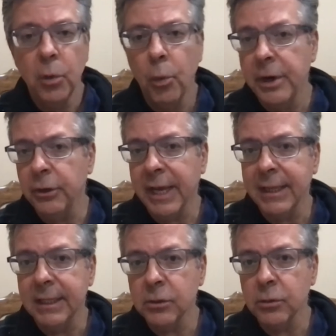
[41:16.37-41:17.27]
where you'll
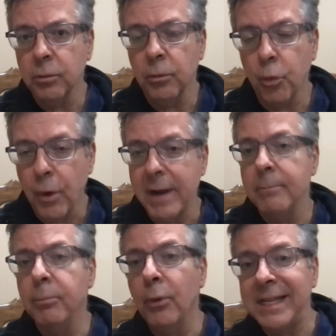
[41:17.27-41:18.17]
get this
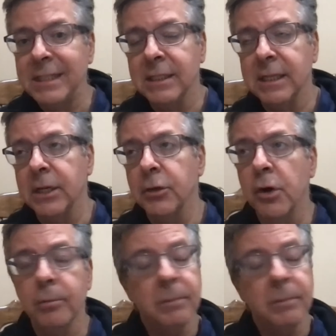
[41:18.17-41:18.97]
red breast syndrome.